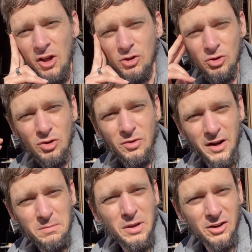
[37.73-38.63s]
do you
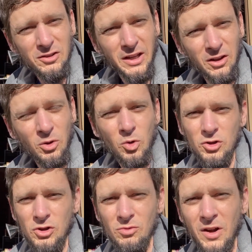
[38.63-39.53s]
run in parallel or
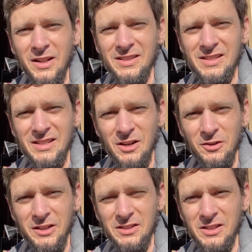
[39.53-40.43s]
do you run in
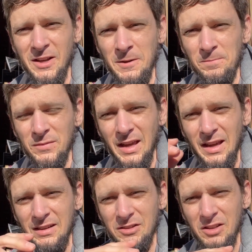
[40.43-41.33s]
series?
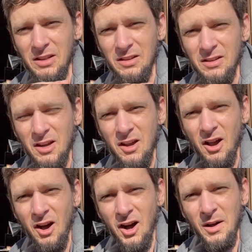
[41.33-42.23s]
And the
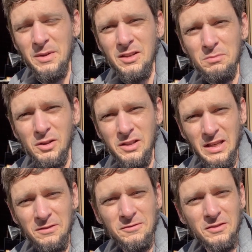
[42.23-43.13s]
common
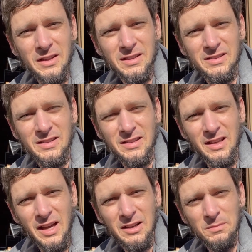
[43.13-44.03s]
belief is
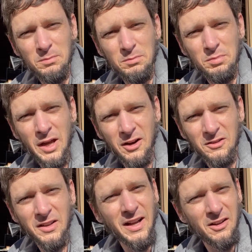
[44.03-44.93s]
that
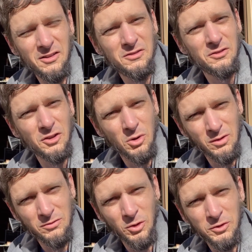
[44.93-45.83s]
parallel,
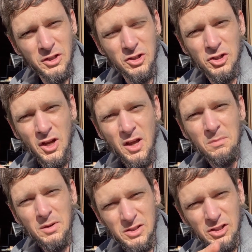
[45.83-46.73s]
lower voltage,
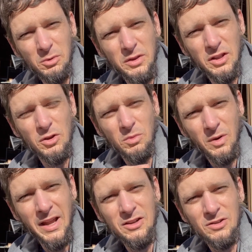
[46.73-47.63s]
but still within the
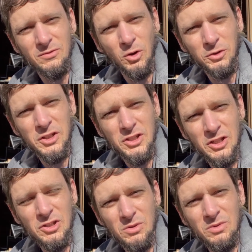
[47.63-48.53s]
range of voltage
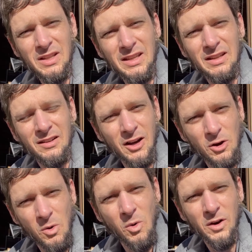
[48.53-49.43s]
that you need
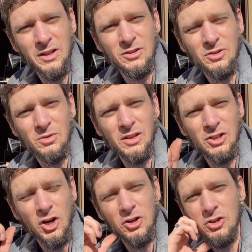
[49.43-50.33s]
according to the
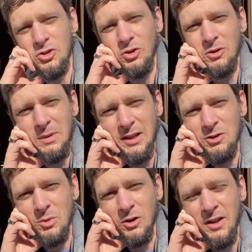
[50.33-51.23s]
charge controller
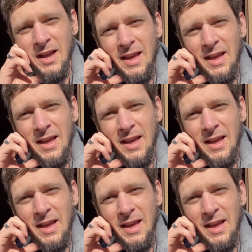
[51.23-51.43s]
manual